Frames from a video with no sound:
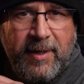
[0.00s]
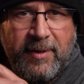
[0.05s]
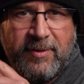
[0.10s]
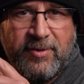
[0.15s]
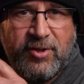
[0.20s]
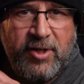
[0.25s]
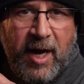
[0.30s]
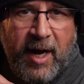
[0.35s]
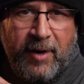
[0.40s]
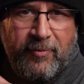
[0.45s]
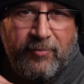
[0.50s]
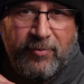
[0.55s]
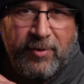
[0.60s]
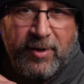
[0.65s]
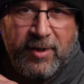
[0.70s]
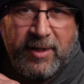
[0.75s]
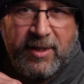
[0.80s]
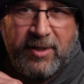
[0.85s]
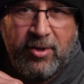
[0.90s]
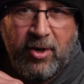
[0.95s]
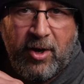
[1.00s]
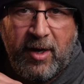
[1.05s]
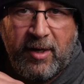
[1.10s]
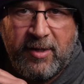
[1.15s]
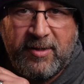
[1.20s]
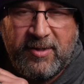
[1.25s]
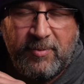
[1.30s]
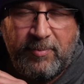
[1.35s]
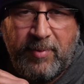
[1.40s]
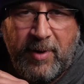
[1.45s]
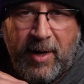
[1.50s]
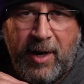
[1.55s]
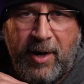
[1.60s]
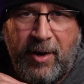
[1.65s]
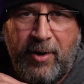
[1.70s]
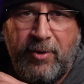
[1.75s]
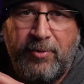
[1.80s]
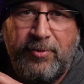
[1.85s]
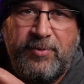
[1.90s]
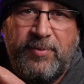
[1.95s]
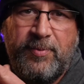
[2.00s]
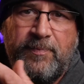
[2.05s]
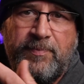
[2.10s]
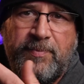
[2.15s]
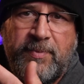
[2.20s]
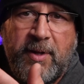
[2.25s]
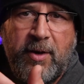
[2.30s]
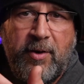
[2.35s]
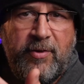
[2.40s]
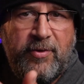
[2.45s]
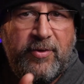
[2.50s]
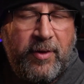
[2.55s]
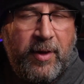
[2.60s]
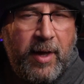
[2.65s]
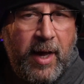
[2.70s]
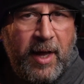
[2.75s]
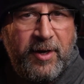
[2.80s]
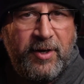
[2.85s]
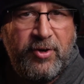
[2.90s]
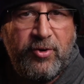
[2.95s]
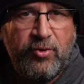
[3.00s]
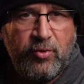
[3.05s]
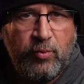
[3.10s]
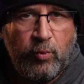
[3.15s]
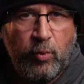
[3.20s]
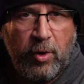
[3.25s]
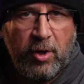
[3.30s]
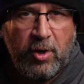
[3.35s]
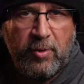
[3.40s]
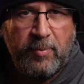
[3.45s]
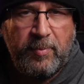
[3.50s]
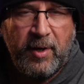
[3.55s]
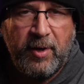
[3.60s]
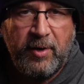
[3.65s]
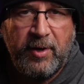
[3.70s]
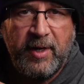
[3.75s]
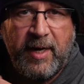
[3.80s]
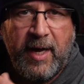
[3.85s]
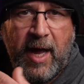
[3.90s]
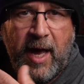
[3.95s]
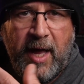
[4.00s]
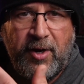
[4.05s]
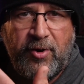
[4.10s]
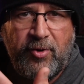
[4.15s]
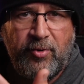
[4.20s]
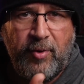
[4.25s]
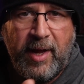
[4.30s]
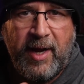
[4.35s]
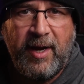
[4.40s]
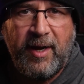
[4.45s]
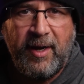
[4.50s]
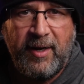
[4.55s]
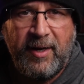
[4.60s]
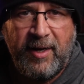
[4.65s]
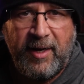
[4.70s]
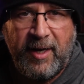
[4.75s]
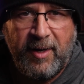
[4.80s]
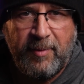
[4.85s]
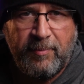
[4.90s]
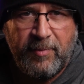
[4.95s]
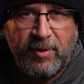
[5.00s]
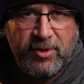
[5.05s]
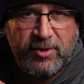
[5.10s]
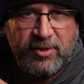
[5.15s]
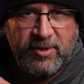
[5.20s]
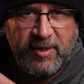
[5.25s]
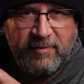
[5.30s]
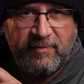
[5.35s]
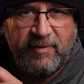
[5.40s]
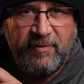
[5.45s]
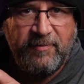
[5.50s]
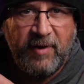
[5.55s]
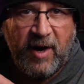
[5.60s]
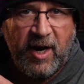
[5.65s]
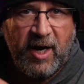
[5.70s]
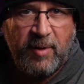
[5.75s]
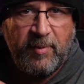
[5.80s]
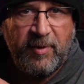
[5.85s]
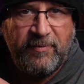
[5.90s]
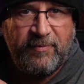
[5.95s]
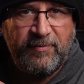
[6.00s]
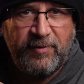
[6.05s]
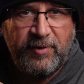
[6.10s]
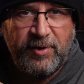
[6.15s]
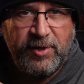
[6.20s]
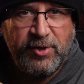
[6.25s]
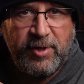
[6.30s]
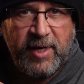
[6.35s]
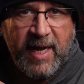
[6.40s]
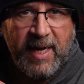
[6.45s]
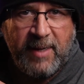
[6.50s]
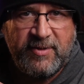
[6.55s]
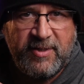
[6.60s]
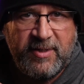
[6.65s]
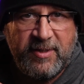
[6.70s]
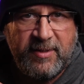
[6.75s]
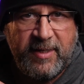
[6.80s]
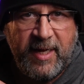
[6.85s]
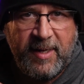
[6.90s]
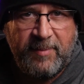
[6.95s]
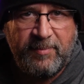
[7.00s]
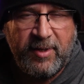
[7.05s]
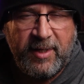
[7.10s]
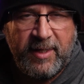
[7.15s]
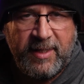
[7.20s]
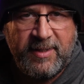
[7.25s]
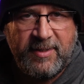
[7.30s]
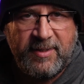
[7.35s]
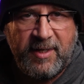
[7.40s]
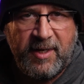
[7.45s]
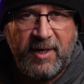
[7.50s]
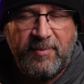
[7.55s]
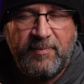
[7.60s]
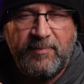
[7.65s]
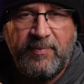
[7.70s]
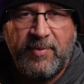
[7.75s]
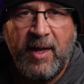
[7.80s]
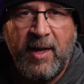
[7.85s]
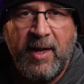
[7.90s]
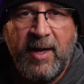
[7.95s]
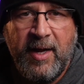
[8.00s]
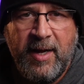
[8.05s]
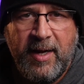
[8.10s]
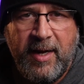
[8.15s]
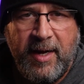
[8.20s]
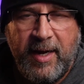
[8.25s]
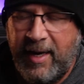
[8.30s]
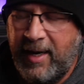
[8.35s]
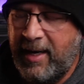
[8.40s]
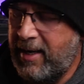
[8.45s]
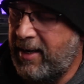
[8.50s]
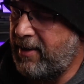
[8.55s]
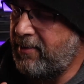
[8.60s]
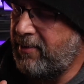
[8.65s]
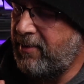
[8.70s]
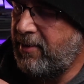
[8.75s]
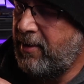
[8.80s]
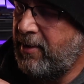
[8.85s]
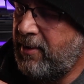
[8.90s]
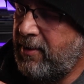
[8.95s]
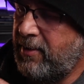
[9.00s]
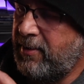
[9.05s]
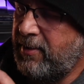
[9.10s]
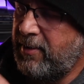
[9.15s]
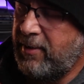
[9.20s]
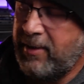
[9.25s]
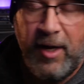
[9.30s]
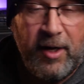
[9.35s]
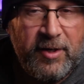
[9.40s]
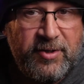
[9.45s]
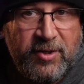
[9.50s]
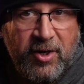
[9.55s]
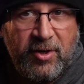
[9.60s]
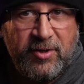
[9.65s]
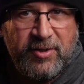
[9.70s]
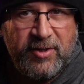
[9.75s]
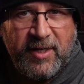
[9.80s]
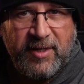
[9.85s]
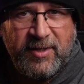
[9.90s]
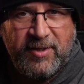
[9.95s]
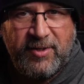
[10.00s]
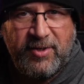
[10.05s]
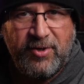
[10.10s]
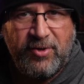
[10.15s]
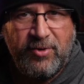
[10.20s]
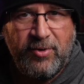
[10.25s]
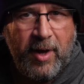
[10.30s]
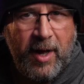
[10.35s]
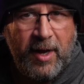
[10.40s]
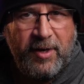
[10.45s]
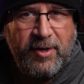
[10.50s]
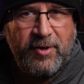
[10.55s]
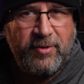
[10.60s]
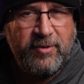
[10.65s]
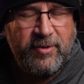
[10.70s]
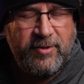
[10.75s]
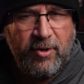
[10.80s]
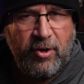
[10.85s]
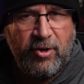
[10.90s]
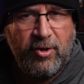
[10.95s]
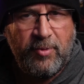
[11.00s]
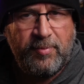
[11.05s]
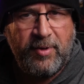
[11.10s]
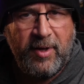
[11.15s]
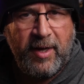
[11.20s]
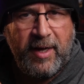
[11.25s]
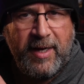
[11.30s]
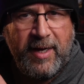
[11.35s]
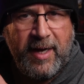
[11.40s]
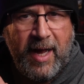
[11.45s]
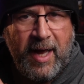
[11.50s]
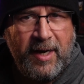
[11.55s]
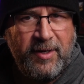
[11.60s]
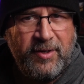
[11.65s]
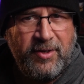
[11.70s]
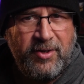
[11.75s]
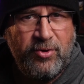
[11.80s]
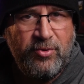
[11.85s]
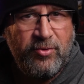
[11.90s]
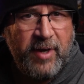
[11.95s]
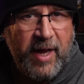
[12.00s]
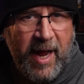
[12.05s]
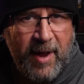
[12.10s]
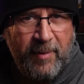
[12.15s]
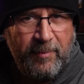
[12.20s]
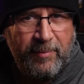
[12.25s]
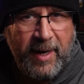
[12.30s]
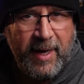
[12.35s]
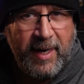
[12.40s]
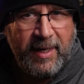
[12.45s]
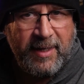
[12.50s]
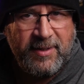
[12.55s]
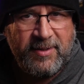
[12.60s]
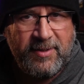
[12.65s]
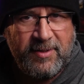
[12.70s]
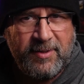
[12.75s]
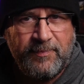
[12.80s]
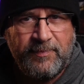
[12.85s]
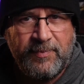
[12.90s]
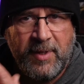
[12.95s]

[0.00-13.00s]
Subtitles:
John really talks about how to do world building, how to create an immersive environment for your games to take place in. And he also goes into how to do solo play, how to do campaigns.